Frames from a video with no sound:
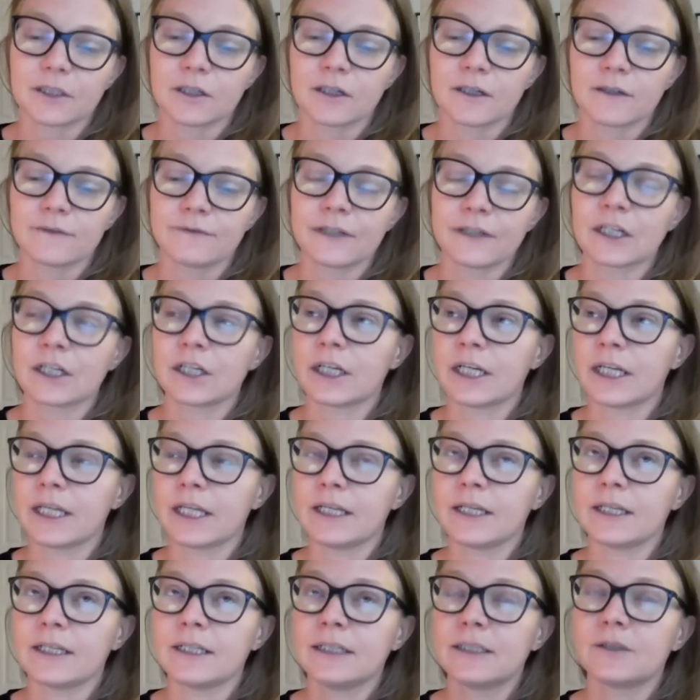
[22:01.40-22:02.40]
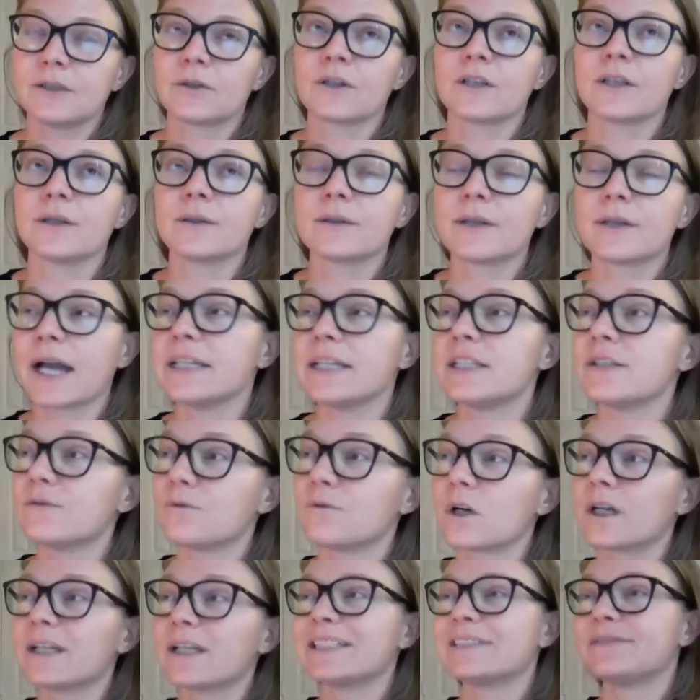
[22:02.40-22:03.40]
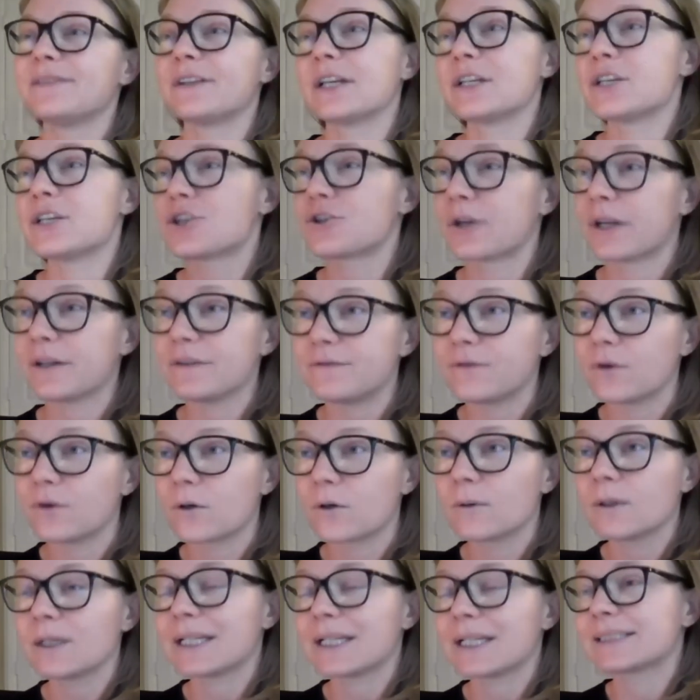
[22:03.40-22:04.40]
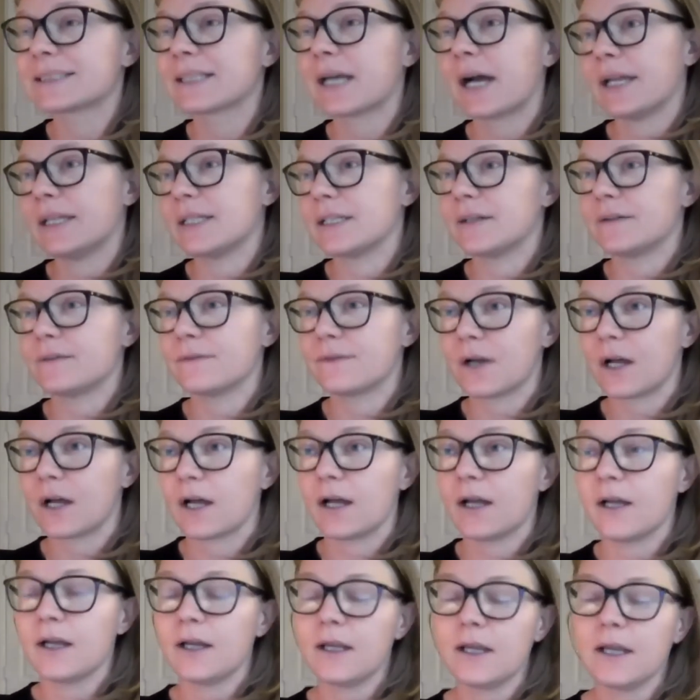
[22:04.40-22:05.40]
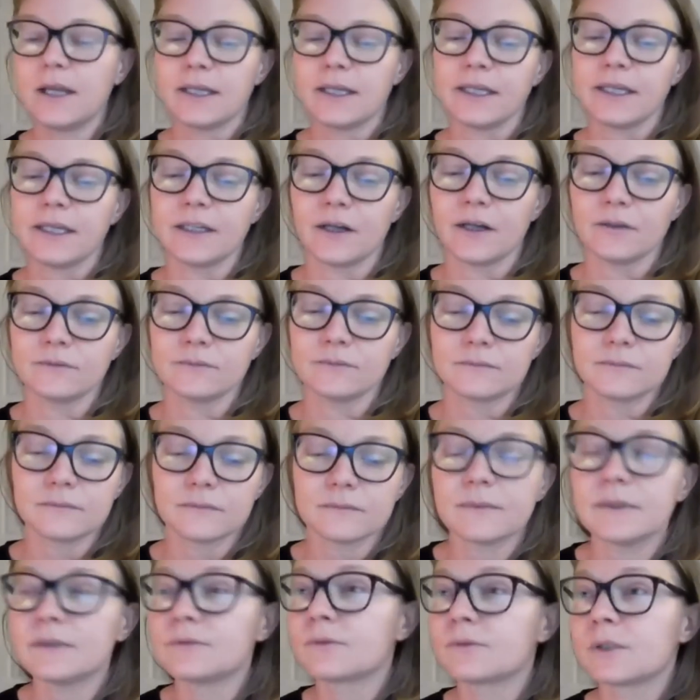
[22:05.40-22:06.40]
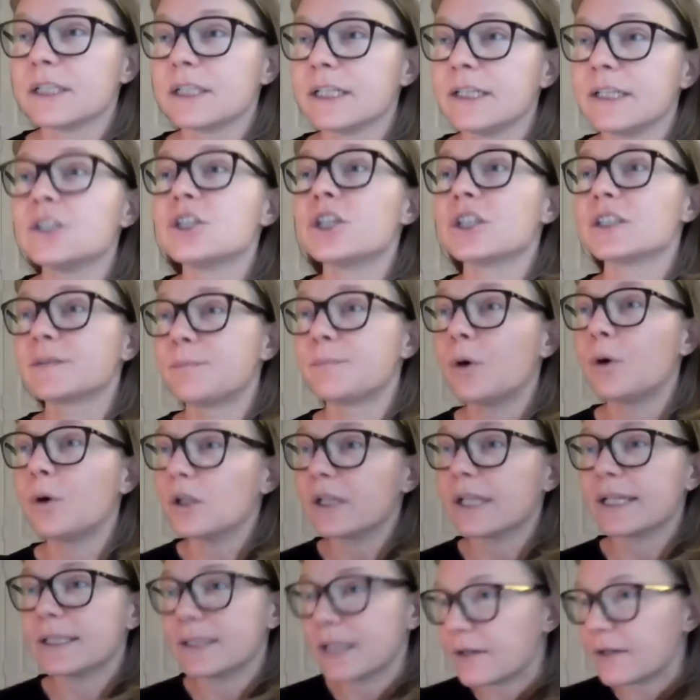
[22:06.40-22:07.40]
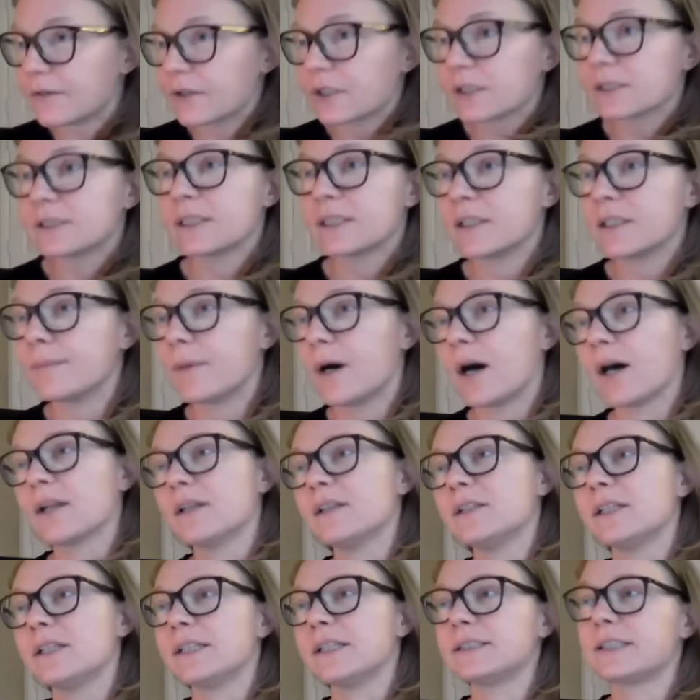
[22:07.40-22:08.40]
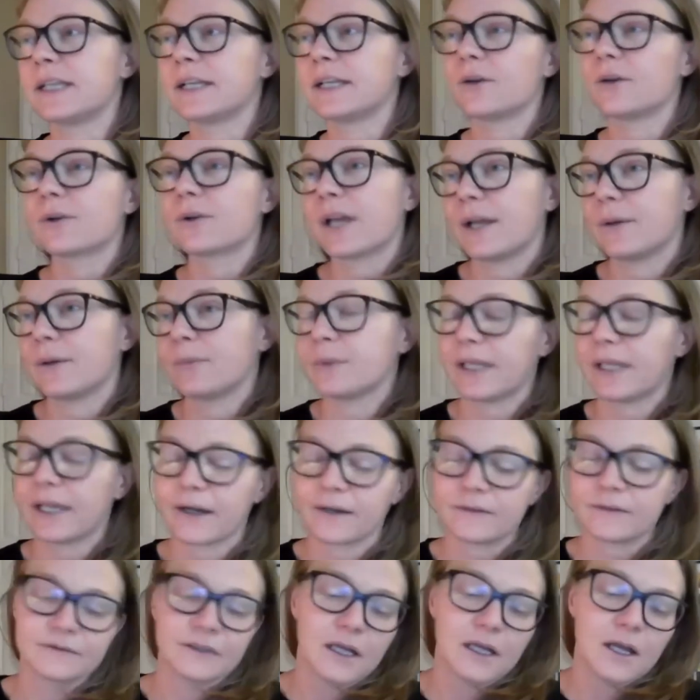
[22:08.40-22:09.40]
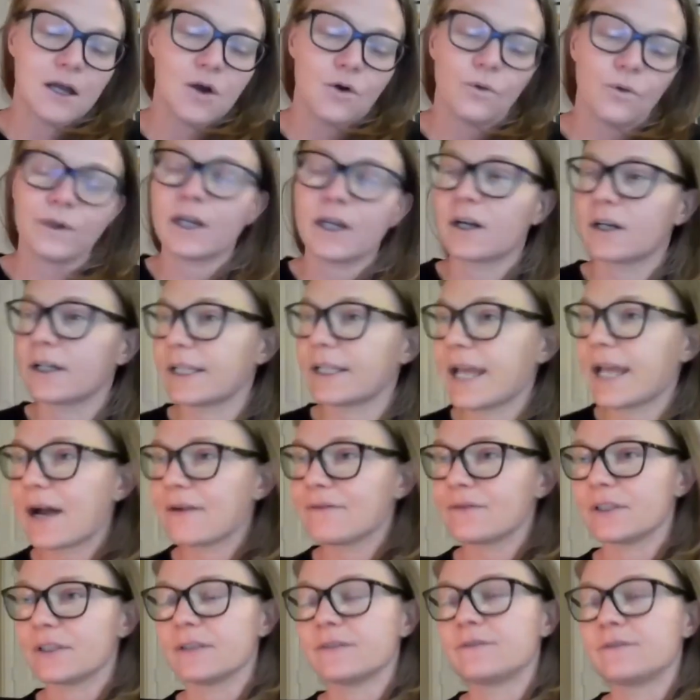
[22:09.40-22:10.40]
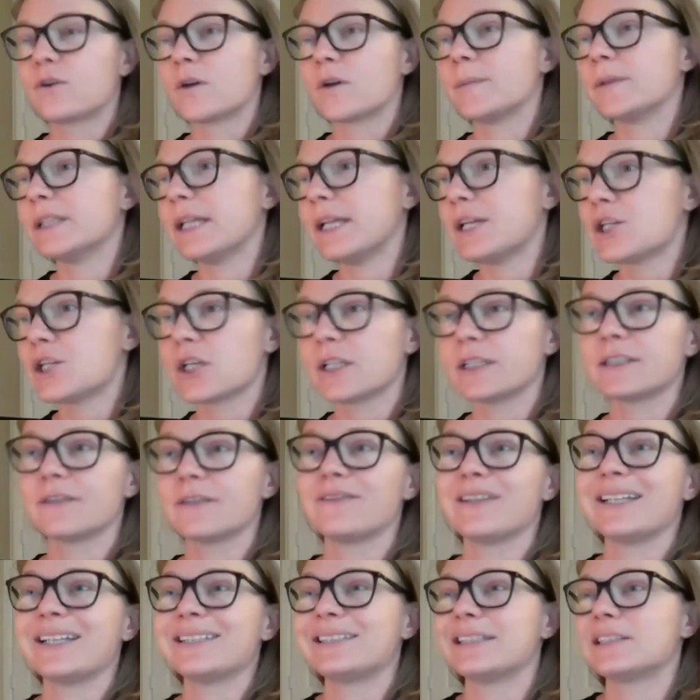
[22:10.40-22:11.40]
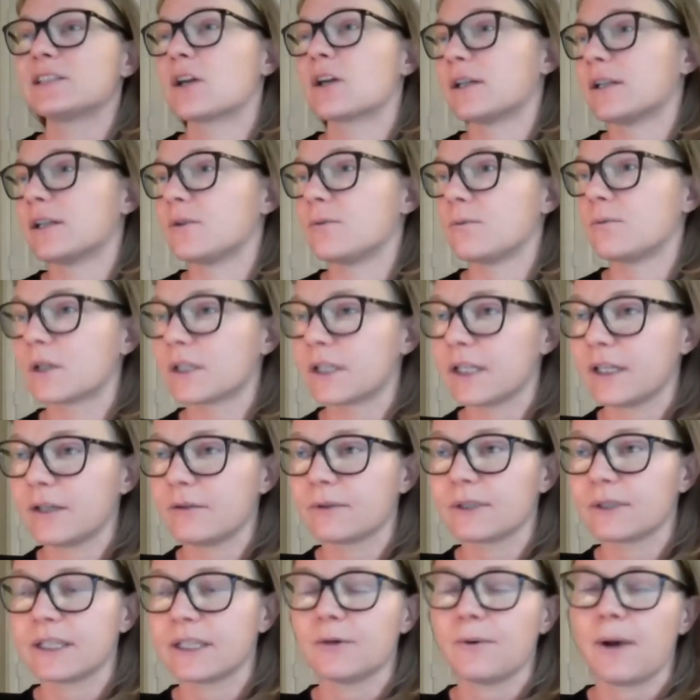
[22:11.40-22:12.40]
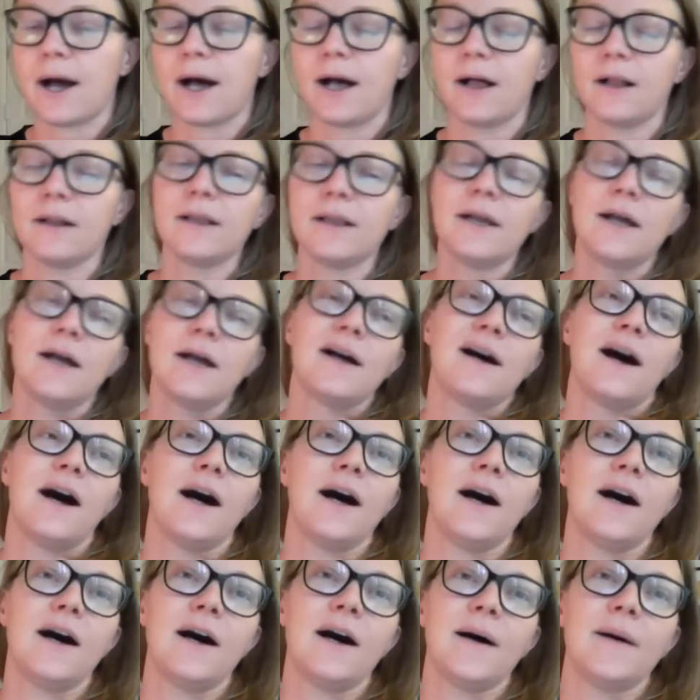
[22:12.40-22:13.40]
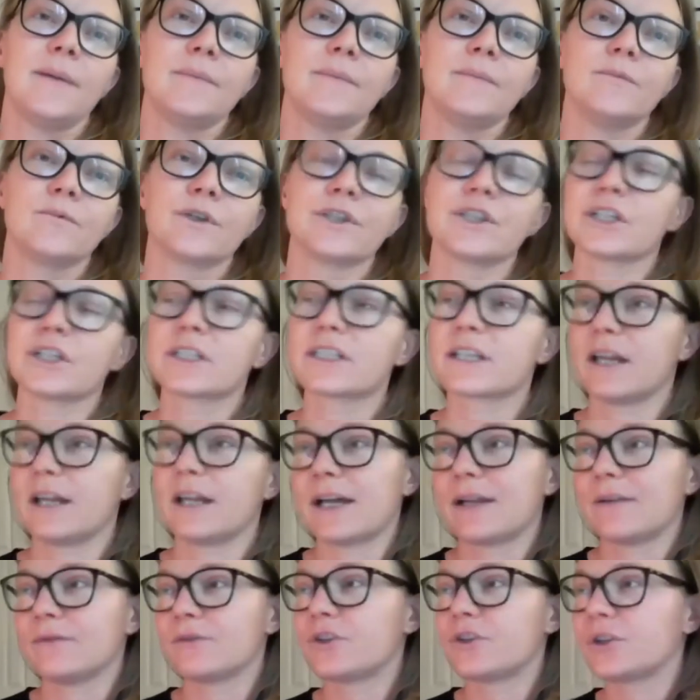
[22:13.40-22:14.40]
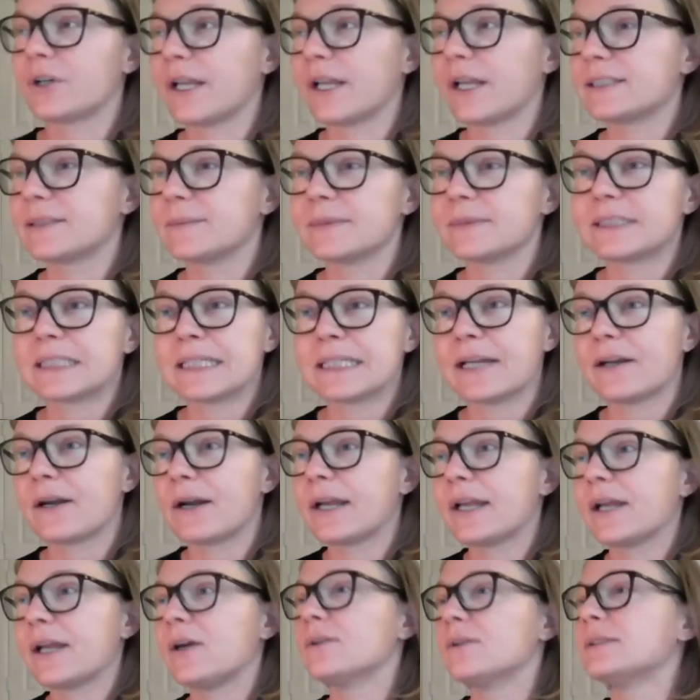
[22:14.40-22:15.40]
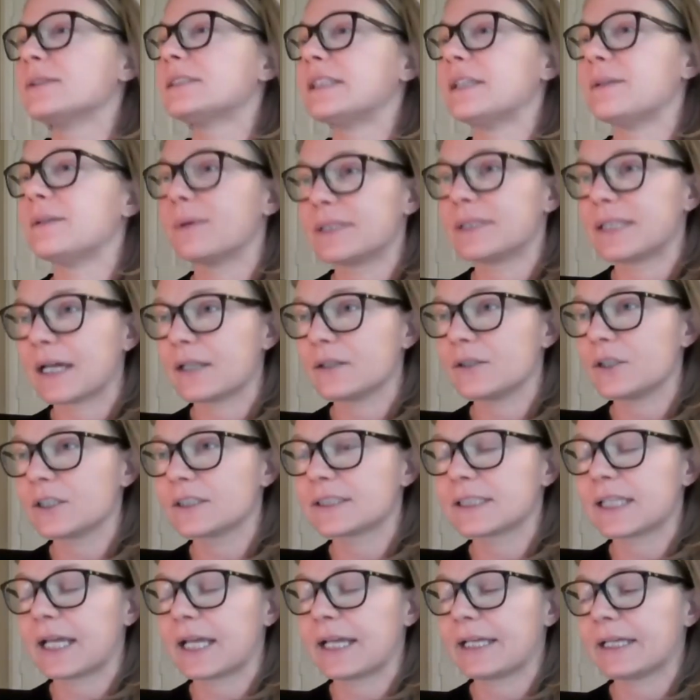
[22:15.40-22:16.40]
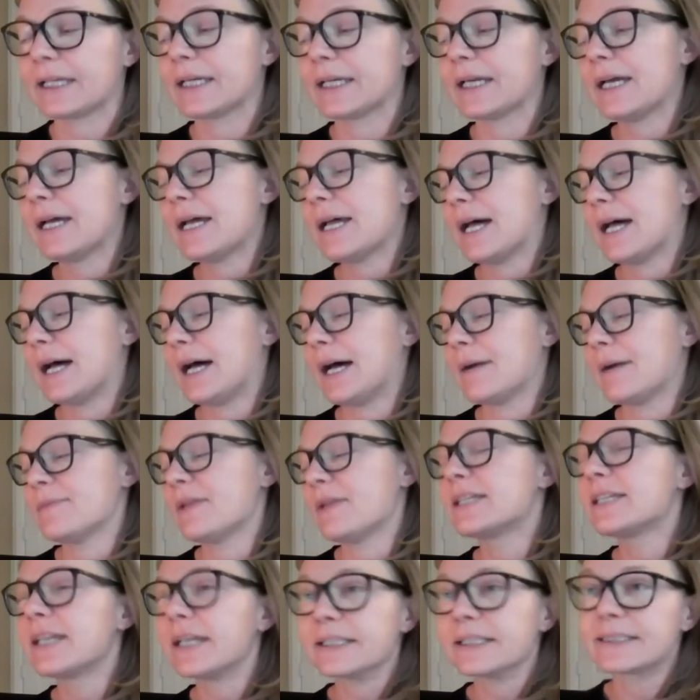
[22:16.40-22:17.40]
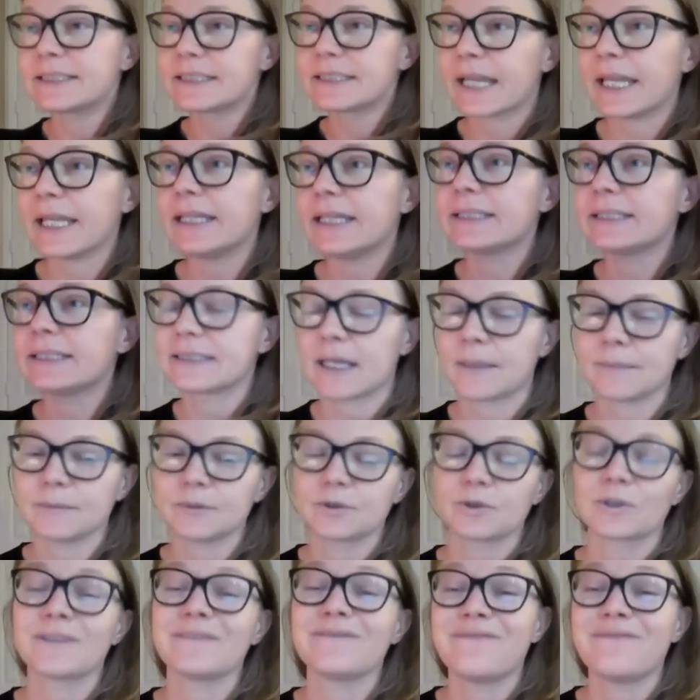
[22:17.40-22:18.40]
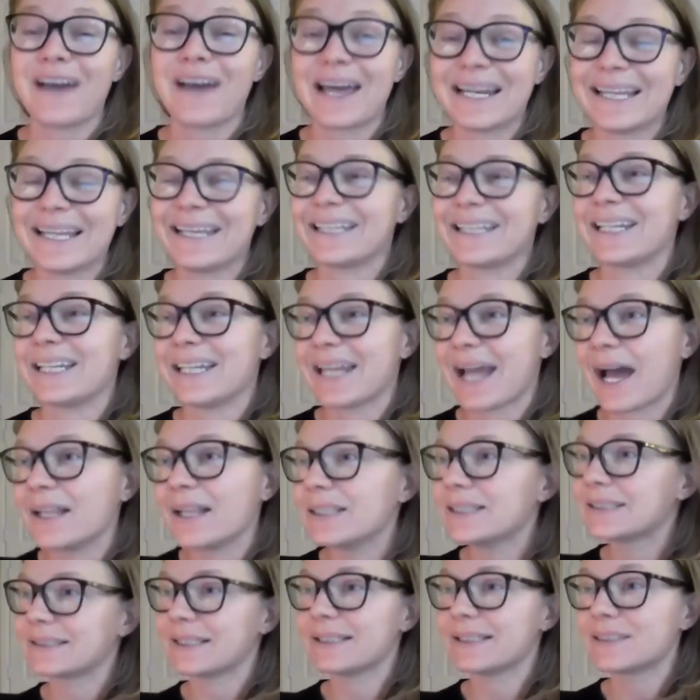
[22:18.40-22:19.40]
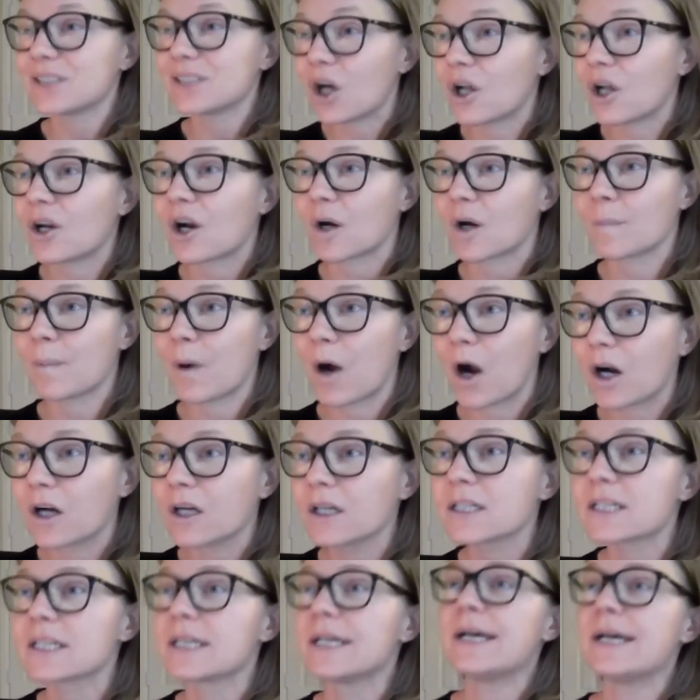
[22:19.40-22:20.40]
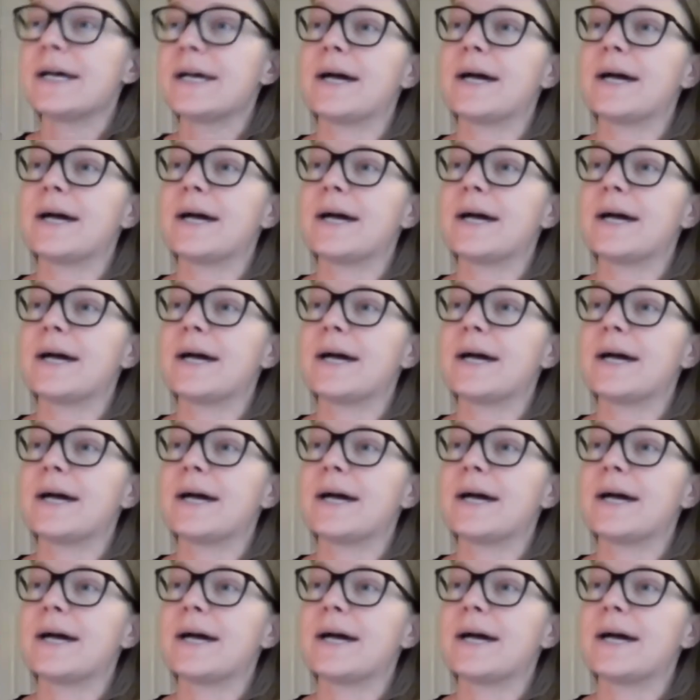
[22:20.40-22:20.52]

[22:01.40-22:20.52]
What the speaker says: are the kind of work is very straightforward. It's kind of, really just pulling levers in the model and saying, okay, we already have the formulations of this. It's already working really well. We're just going to kind of create some scenarios, see what that looks like. That does take some sort of vetting and analysis on our part.